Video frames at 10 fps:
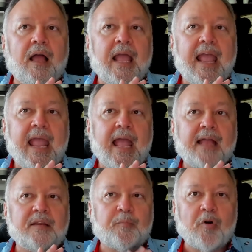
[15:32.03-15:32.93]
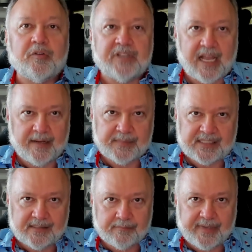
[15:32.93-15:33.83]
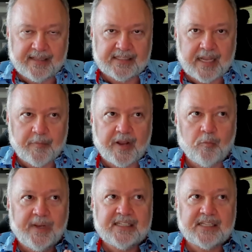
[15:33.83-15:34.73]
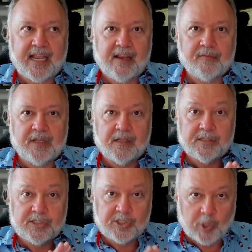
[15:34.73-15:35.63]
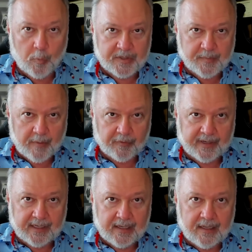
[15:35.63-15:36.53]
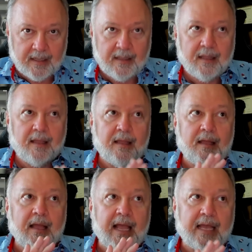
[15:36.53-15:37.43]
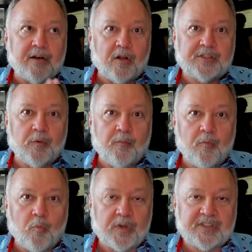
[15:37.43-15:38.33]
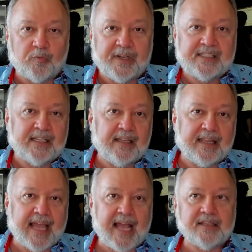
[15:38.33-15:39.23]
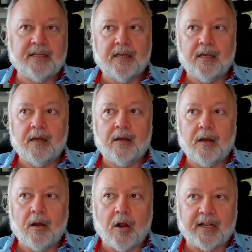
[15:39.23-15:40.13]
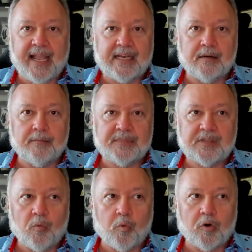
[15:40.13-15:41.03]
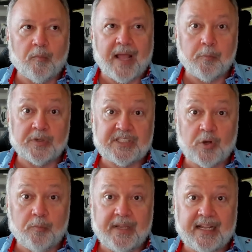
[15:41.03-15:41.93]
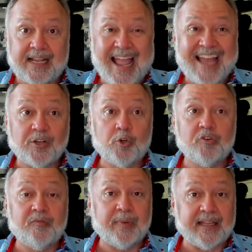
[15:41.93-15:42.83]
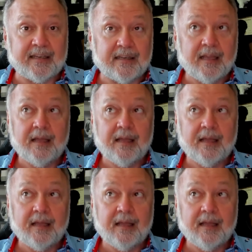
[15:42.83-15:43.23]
and prototypes being the same way, we saved so much memory. And it also was the reason that Arcanum's world map was so big and could have been